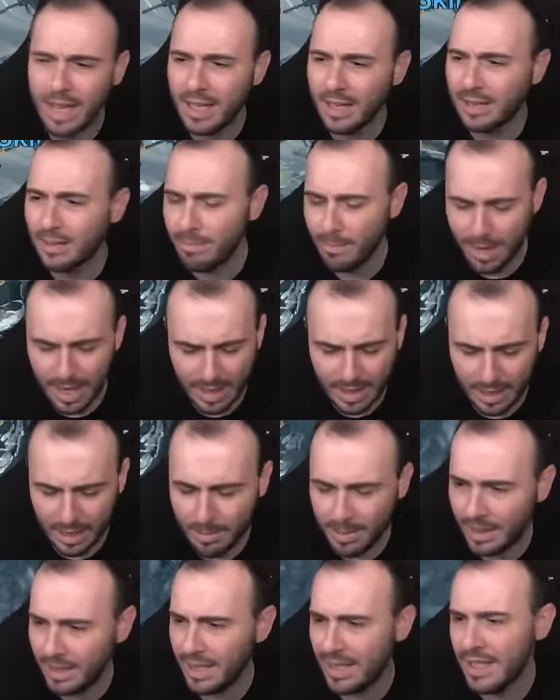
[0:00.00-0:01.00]
it make it a
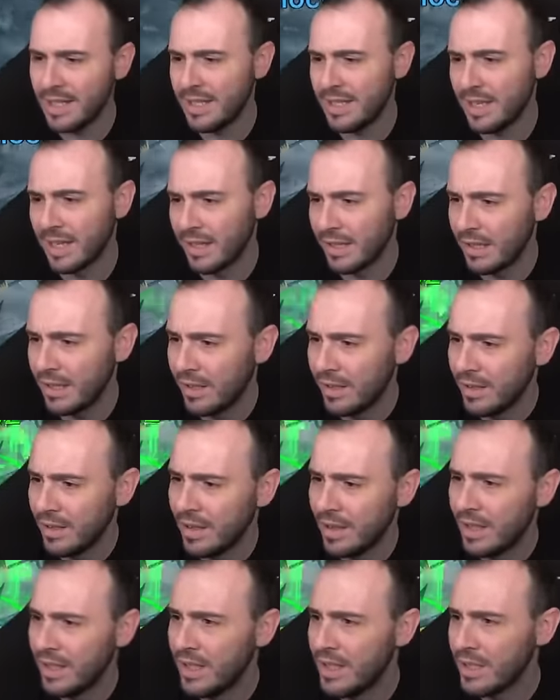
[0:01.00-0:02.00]
bit easier, you know.
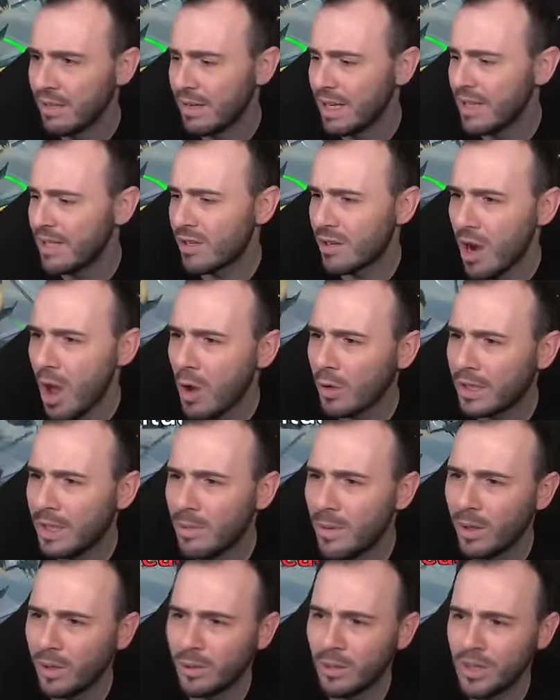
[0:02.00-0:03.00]
So let's lock them
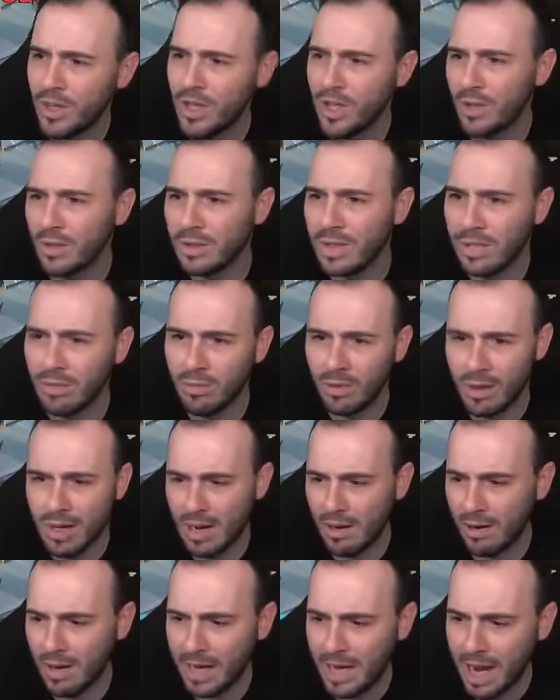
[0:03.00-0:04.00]
all to ensure that we're
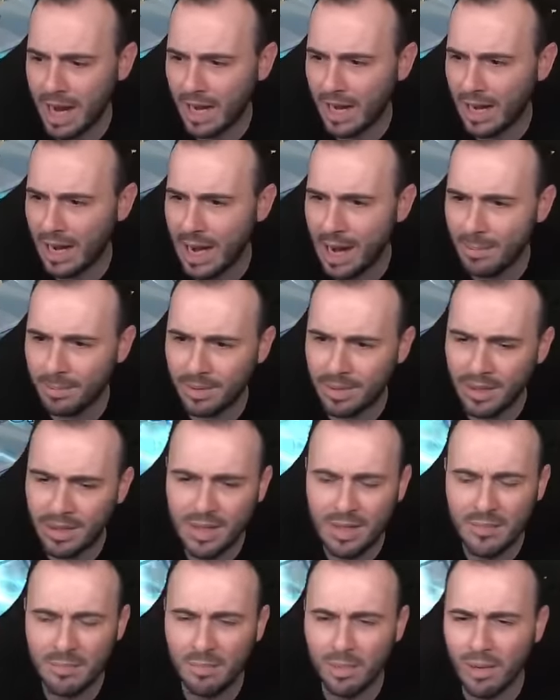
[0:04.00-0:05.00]
not gonna get clapped.
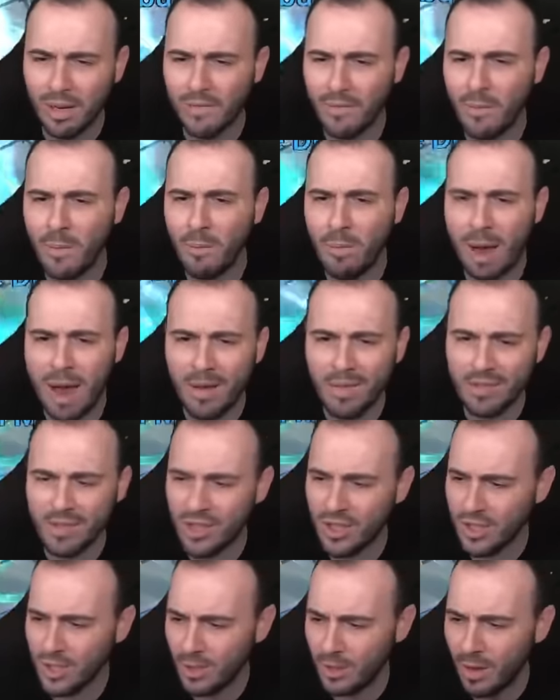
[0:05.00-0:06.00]
Put a few buffs
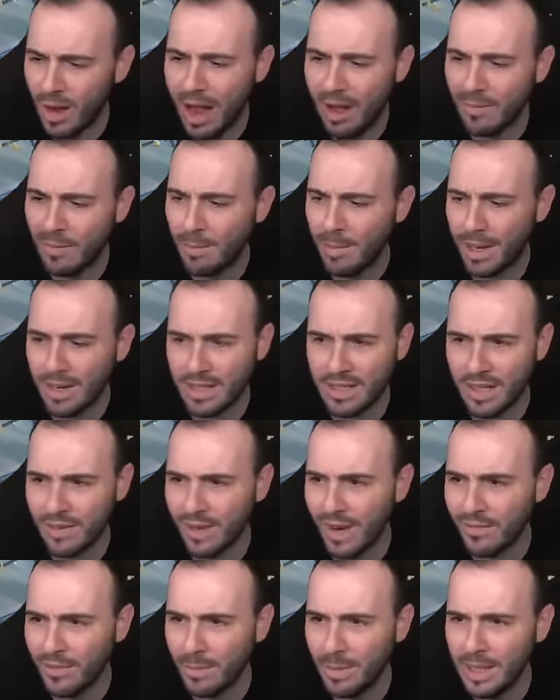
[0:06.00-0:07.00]
just to have a better
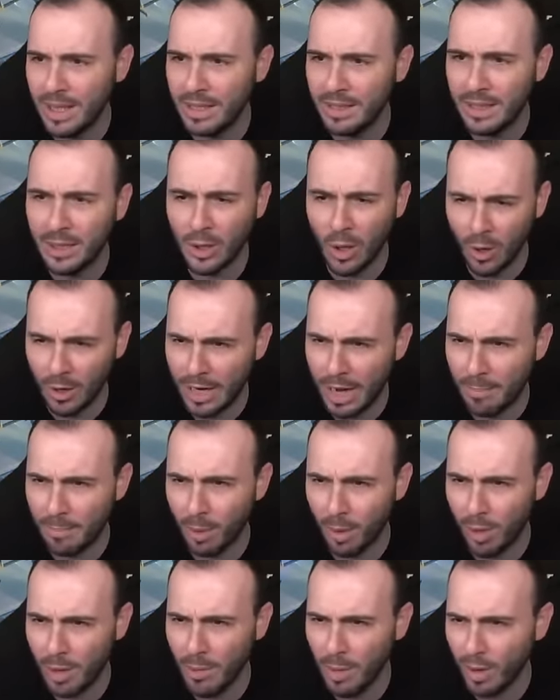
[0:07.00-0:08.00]
survivability. Don't get
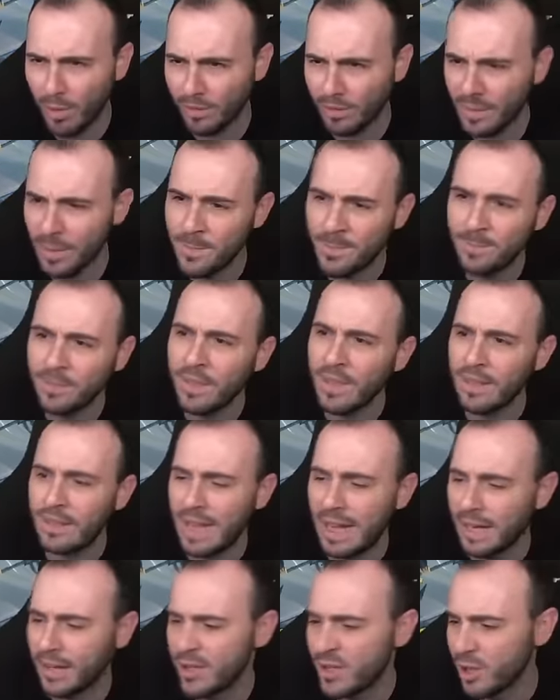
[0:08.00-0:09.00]
polymorphed.
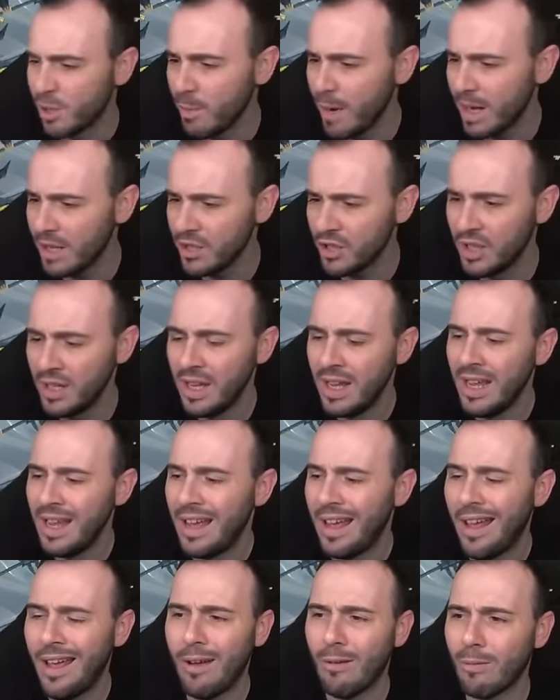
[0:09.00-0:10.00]
Thank you so much.
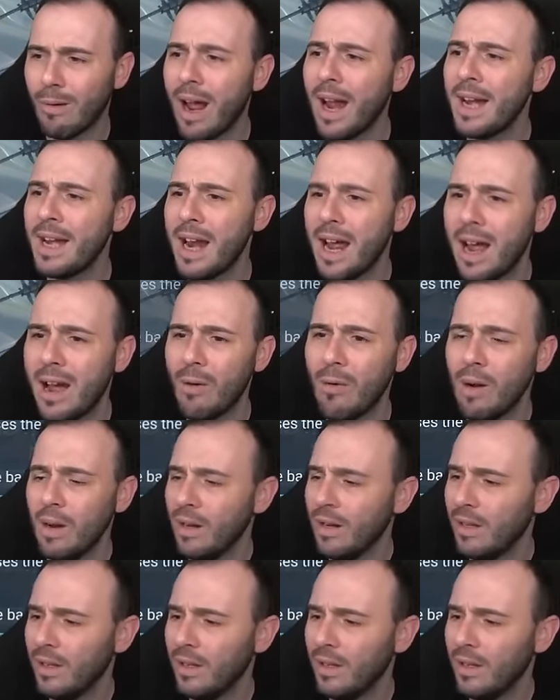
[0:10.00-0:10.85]
And right now,